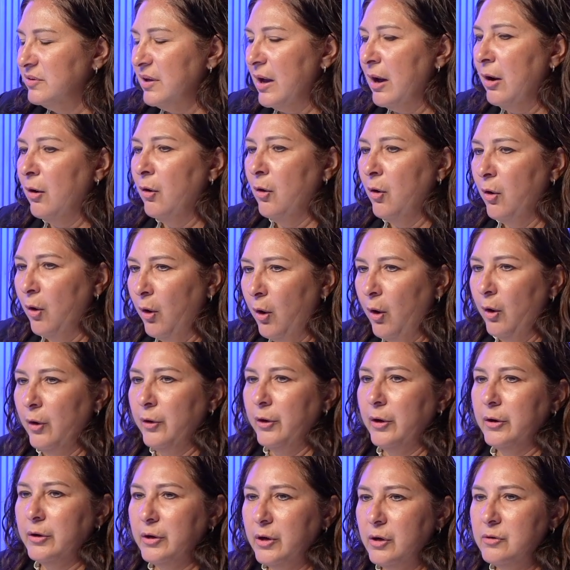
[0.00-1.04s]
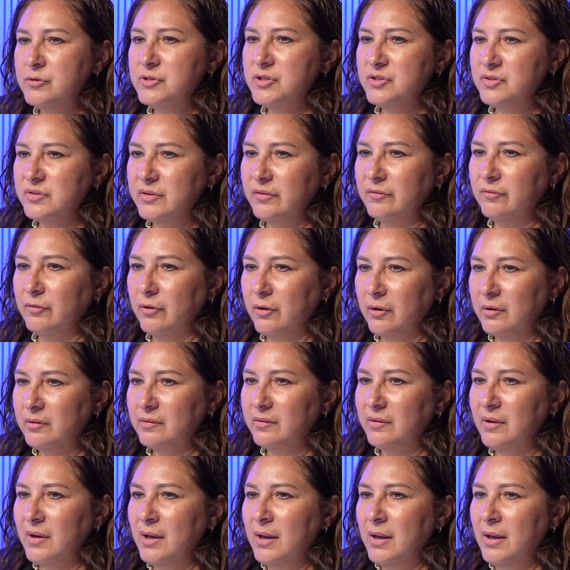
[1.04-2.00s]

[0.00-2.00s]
how hard our coaches have worked